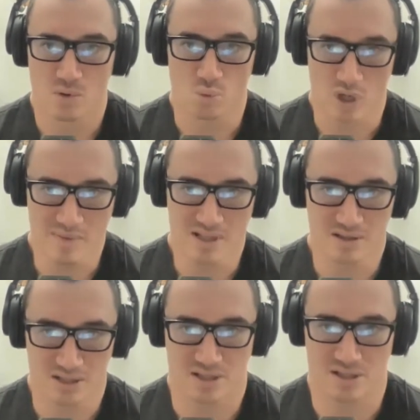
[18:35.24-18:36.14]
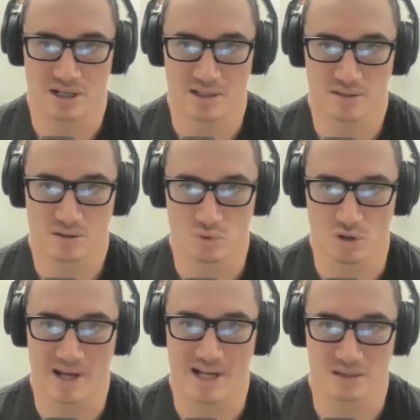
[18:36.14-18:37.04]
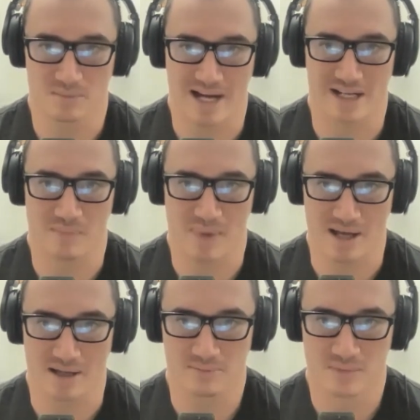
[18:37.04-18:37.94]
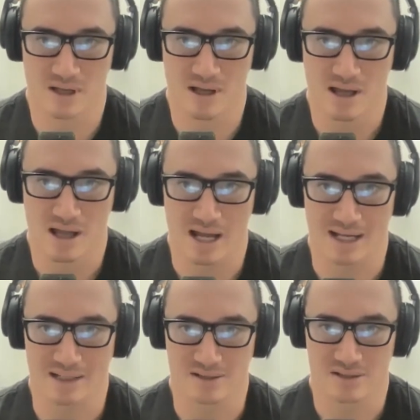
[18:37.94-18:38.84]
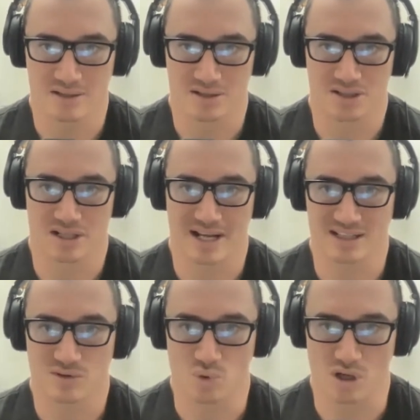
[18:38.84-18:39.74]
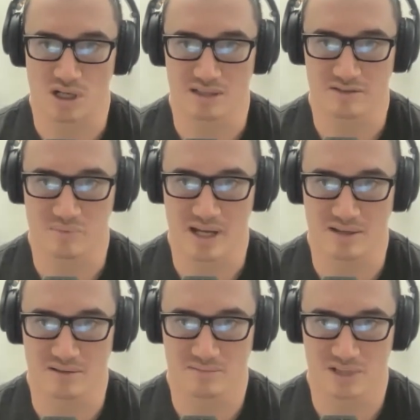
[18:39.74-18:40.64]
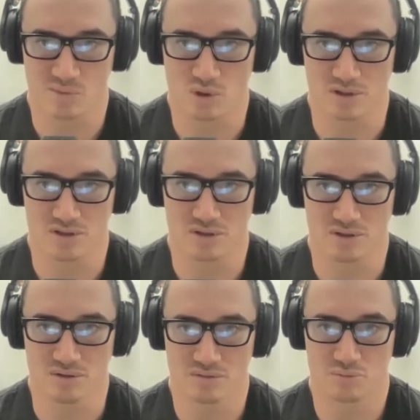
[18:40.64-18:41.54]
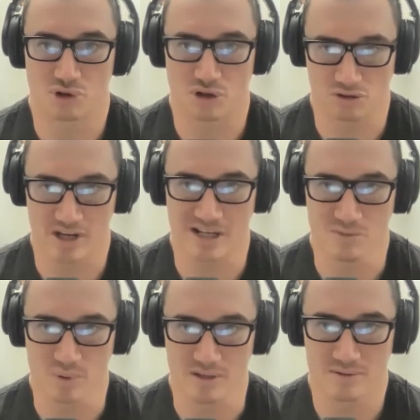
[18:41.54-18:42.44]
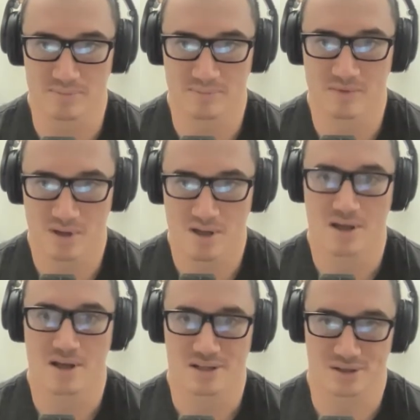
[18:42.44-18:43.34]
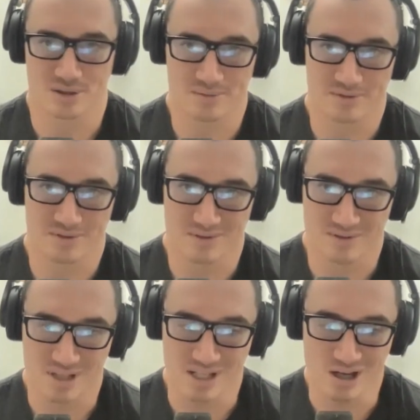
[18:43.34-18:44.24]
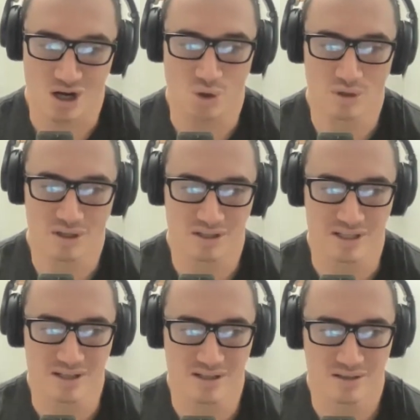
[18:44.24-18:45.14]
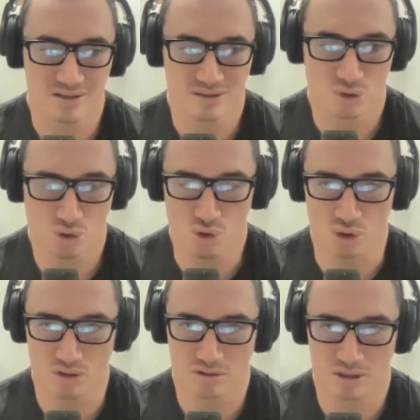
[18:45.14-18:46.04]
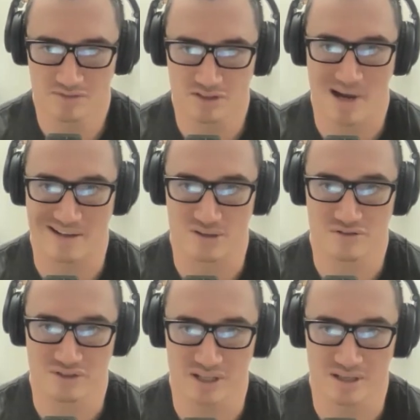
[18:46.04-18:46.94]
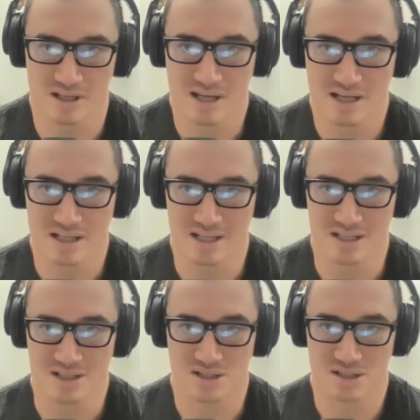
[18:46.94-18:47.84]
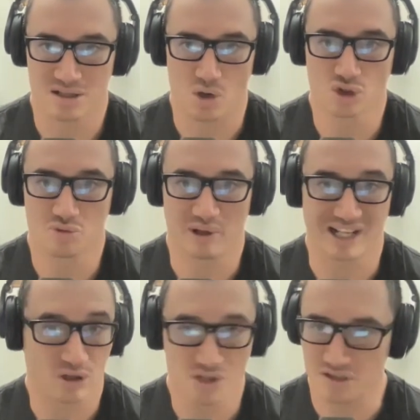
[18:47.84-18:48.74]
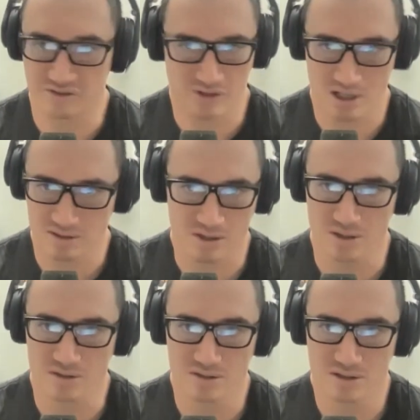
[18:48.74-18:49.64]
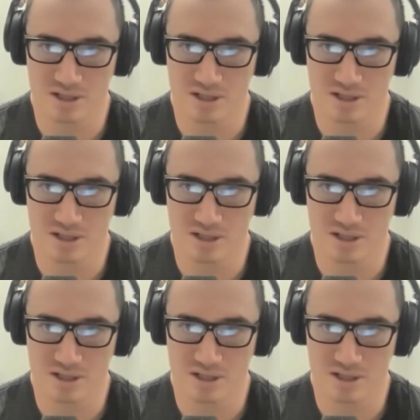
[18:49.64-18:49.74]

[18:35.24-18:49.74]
Women decide what makes a man and select what kind of men they want to procreate with. So the whole, the core of the manosphere is ultimately not just fatherhood,